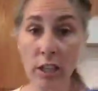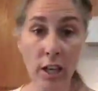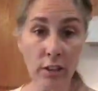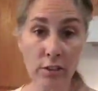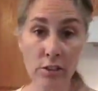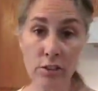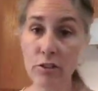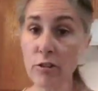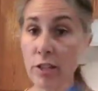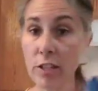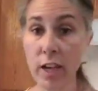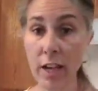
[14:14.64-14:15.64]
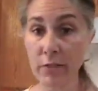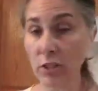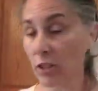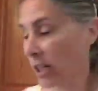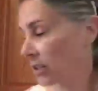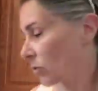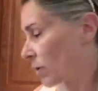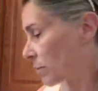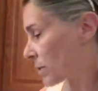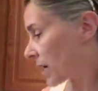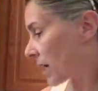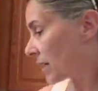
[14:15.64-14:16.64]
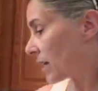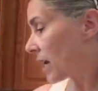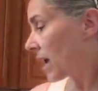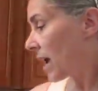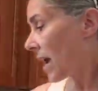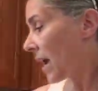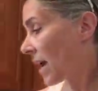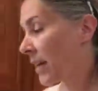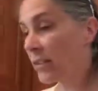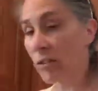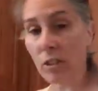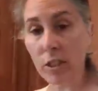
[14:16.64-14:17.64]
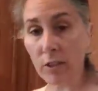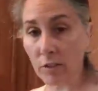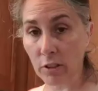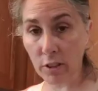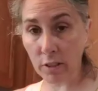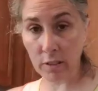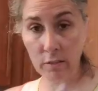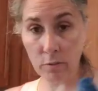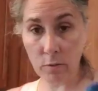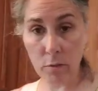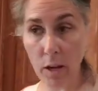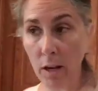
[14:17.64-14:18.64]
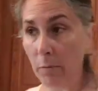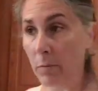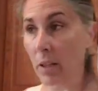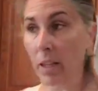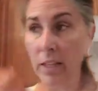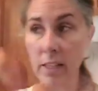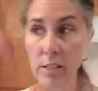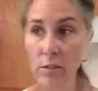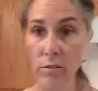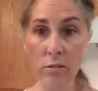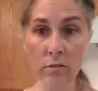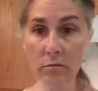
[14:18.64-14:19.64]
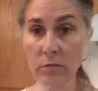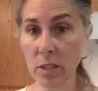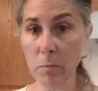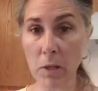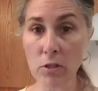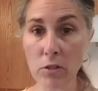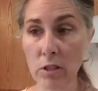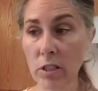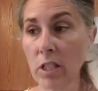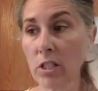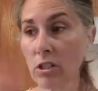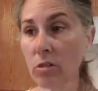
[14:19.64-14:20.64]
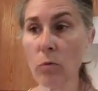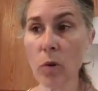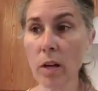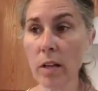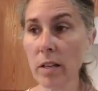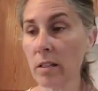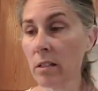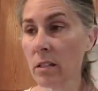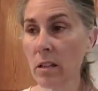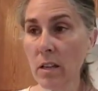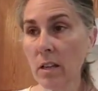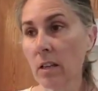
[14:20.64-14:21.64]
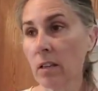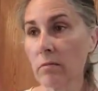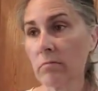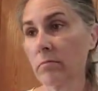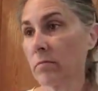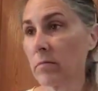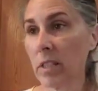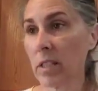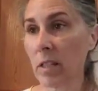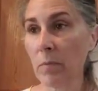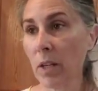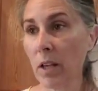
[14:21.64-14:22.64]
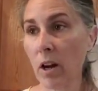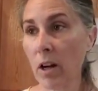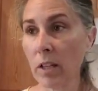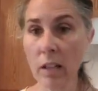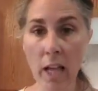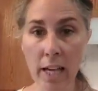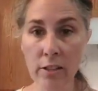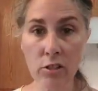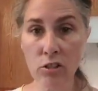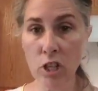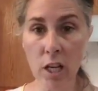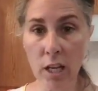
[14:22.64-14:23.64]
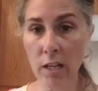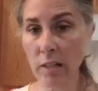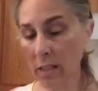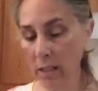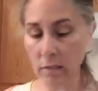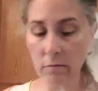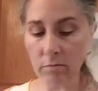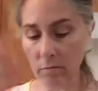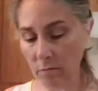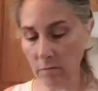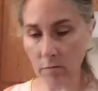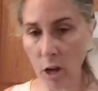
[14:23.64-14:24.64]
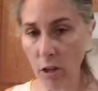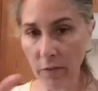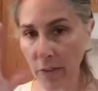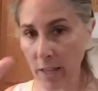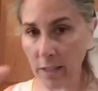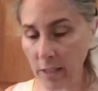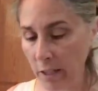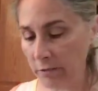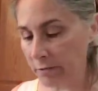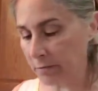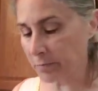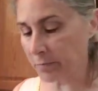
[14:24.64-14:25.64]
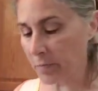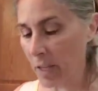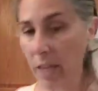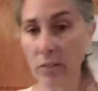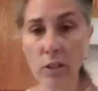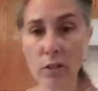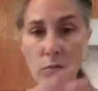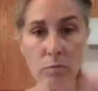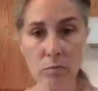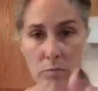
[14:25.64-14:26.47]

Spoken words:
colors, you're going to have to check the website, and you're going to have to look, like, is there special edition ones? Is something on last chance, and all of that stuff. And there,